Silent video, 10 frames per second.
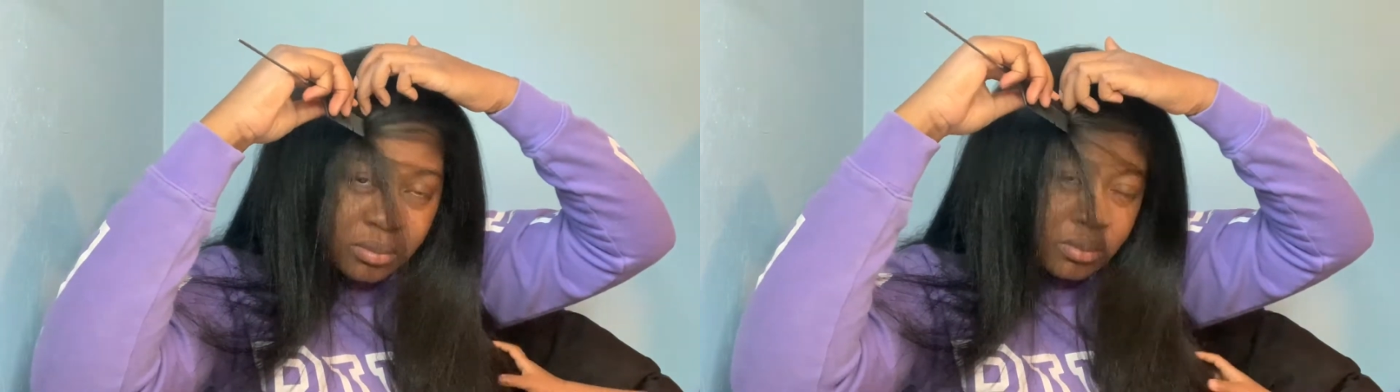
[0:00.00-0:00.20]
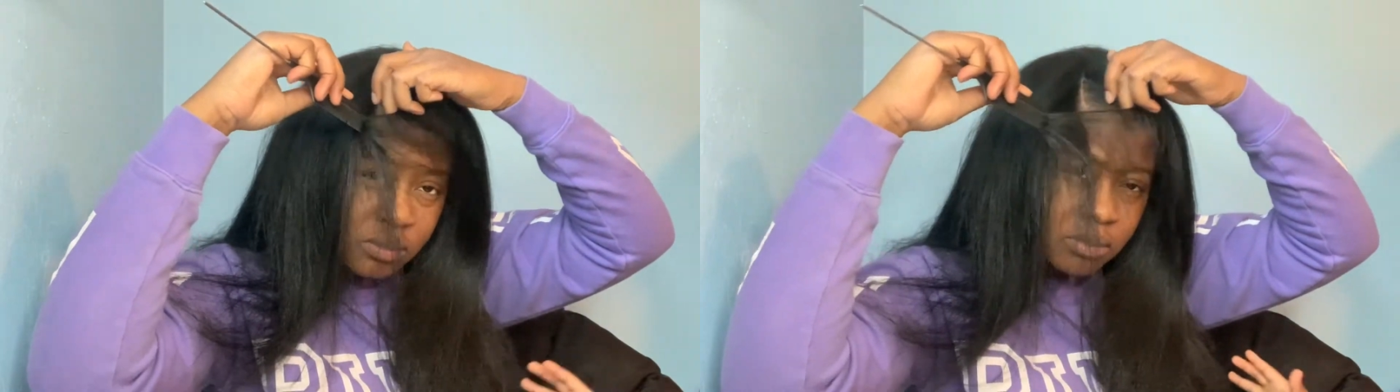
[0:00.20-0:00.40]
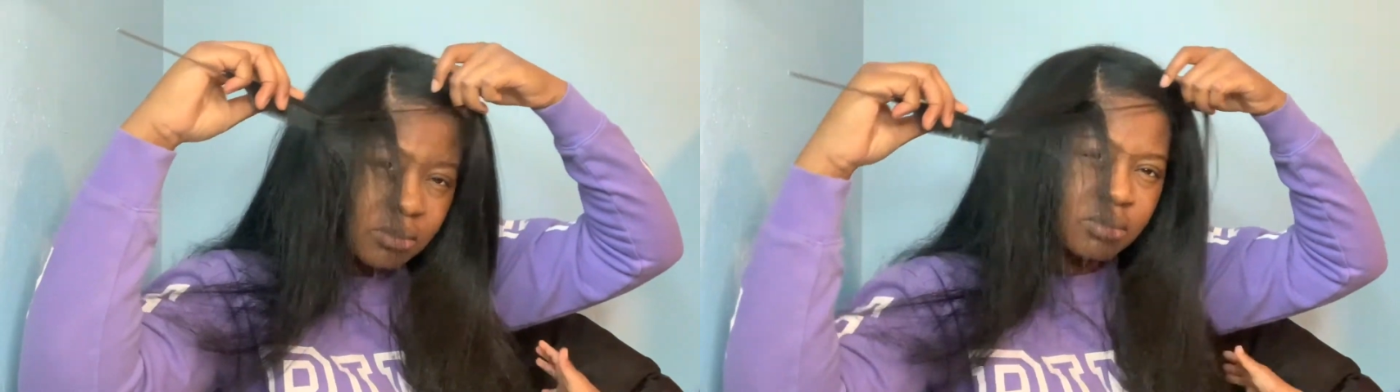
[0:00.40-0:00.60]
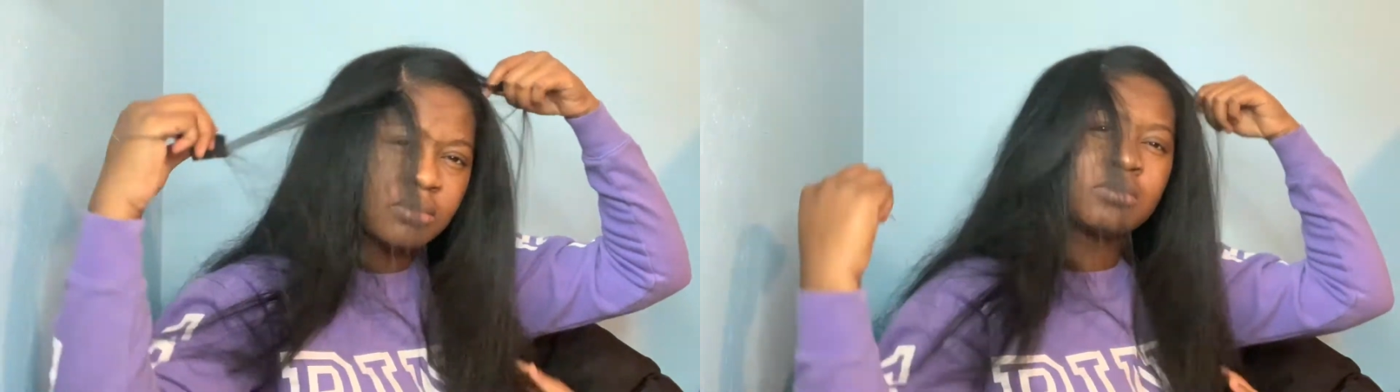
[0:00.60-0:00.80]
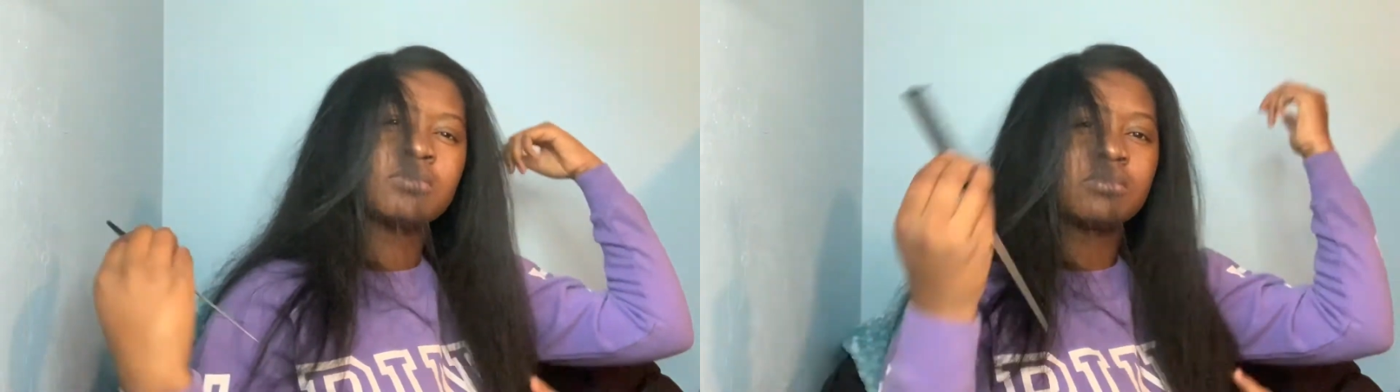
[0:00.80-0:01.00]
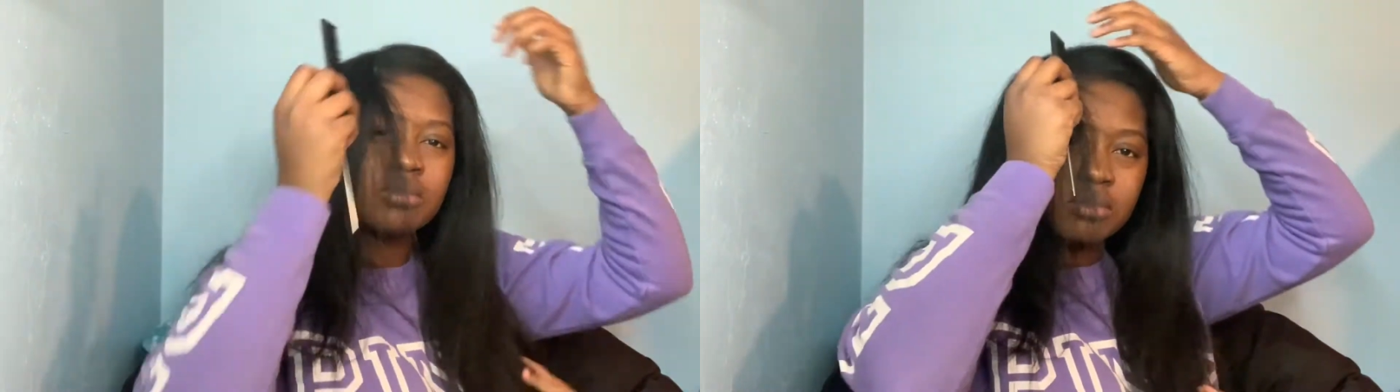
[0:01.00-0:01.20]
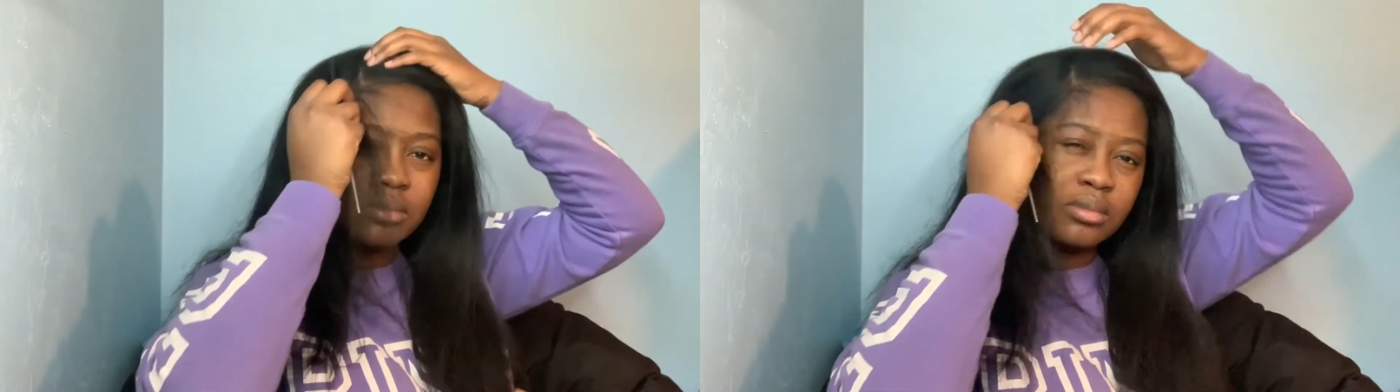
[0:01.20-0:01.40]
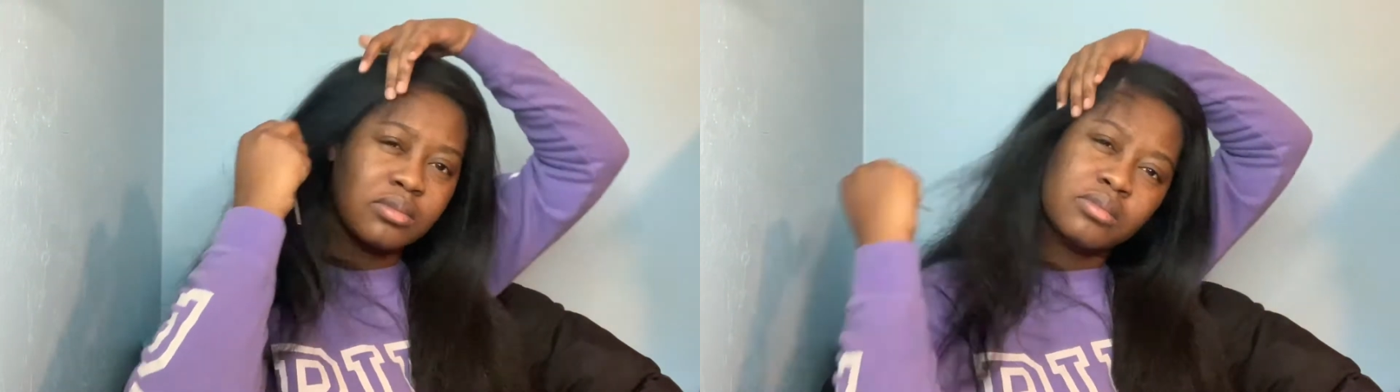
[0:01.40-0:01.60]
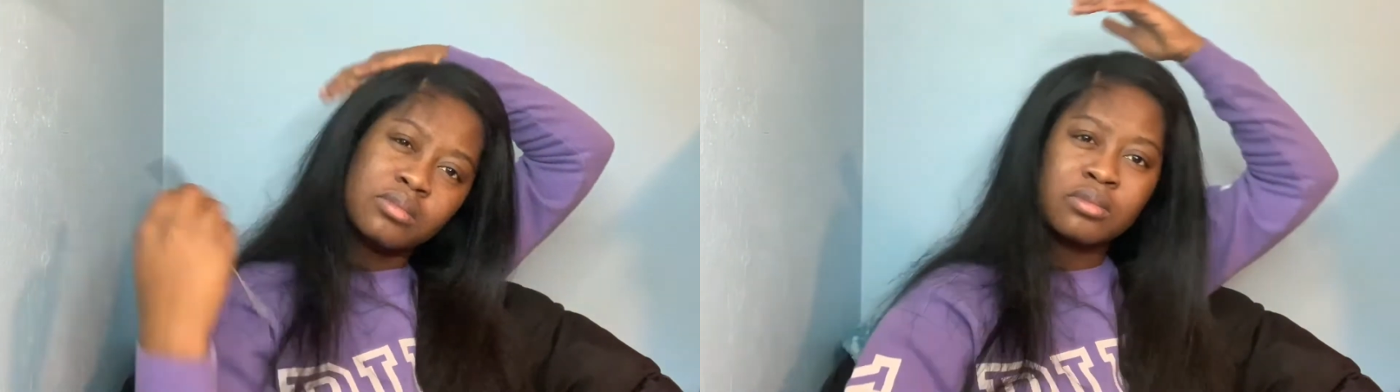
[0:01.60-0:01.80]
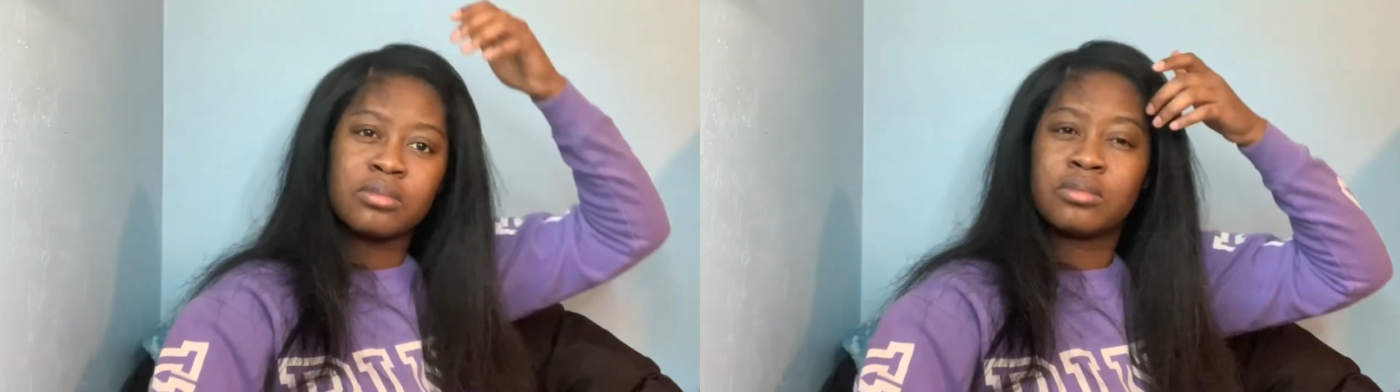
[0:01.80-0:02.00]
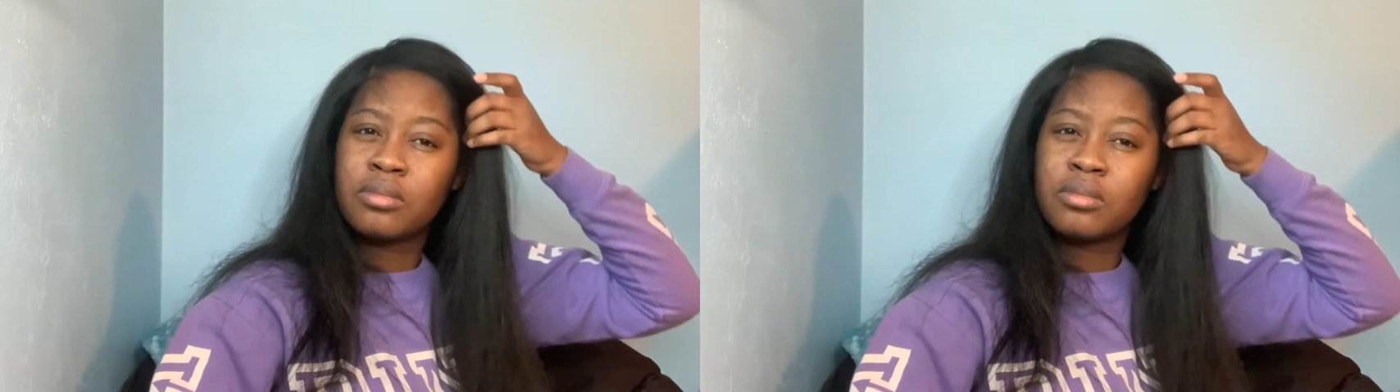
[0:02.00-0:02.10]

on, use my rat tail comb,